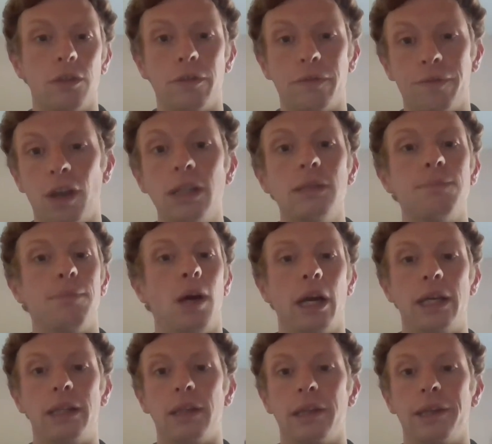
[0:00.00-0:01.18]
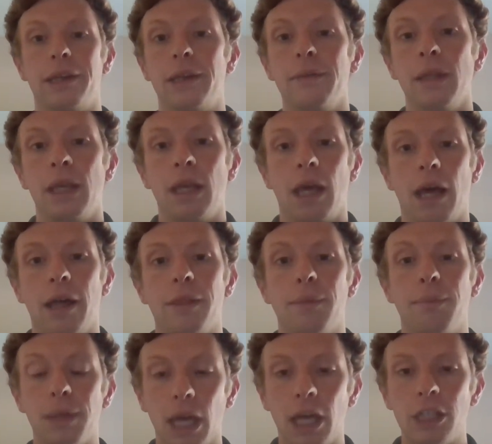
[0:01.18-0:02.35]
the front, by the
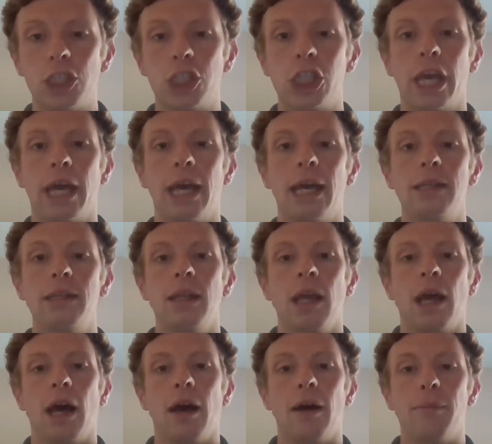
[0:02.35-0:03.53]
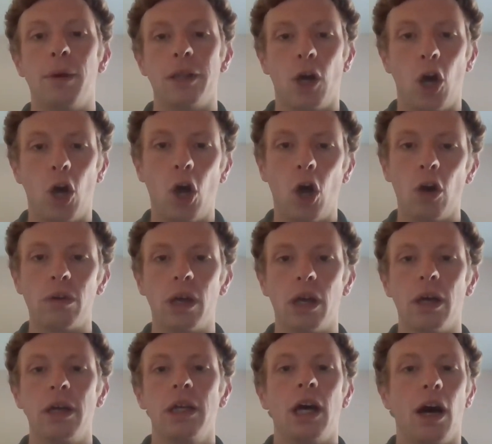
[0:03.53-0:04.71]
bloodshed, by the
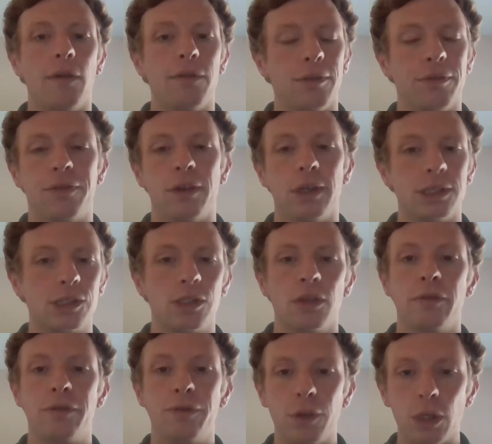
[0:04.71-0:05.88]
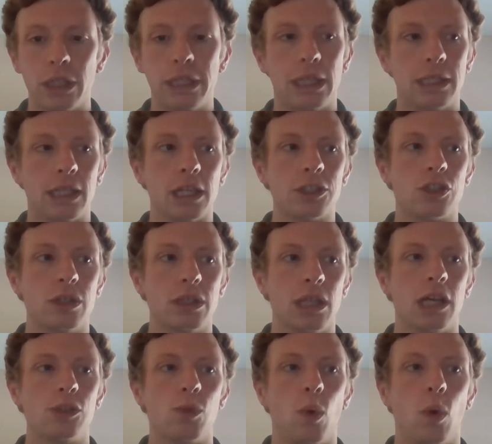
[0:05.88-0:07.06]
horror of the first fully
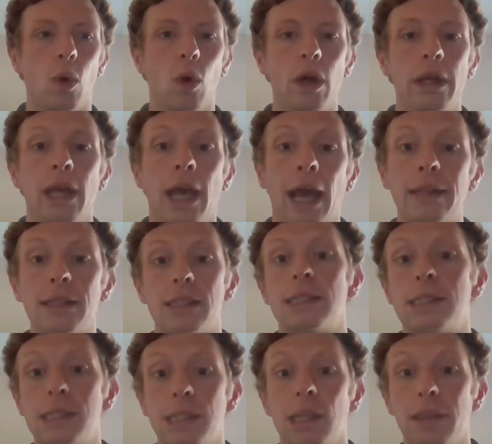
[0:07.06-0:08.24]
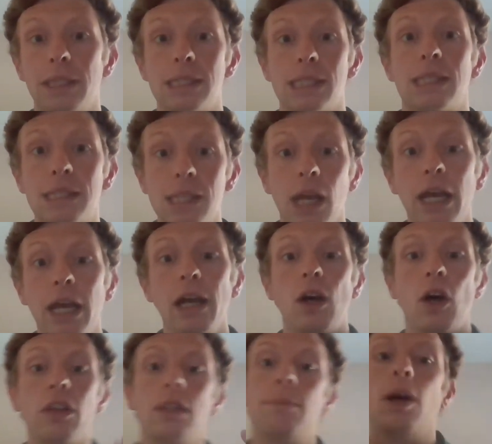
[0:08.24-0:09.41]
industrialized war. And there's a desire
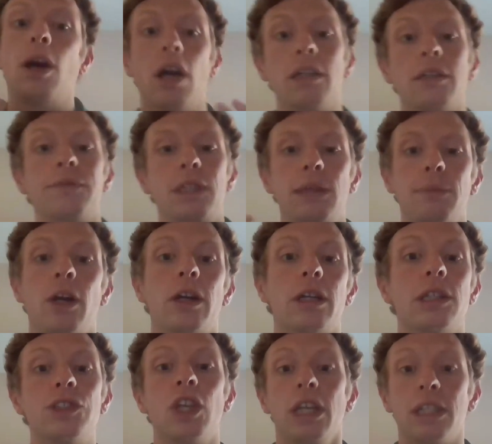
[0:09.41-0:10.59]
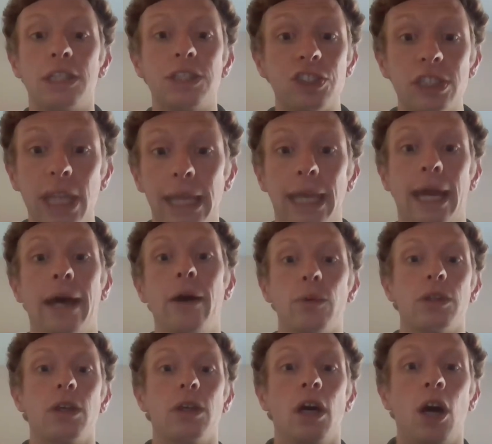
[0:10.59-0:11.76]
on the part of the Americans to stay
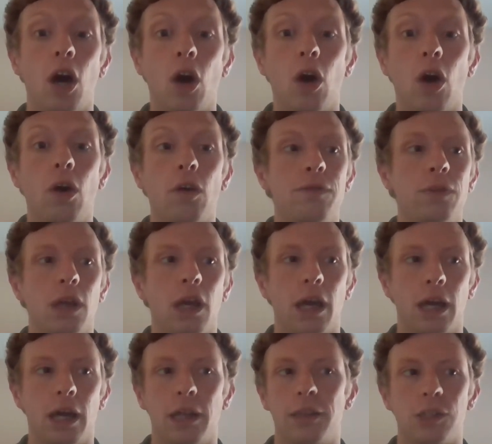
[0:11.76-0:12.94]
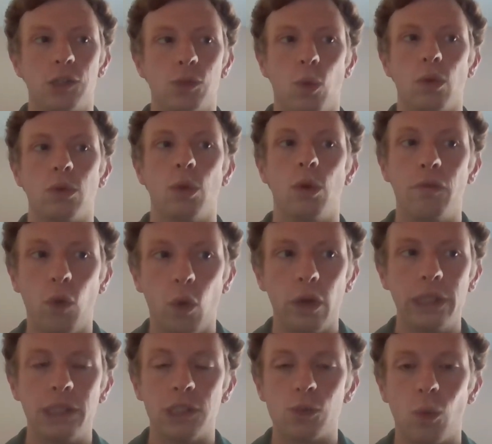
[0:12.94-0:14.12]
out of this war, to
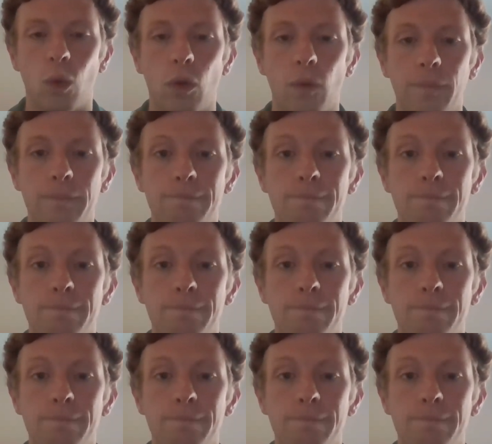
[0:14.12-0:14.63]
avoid this war.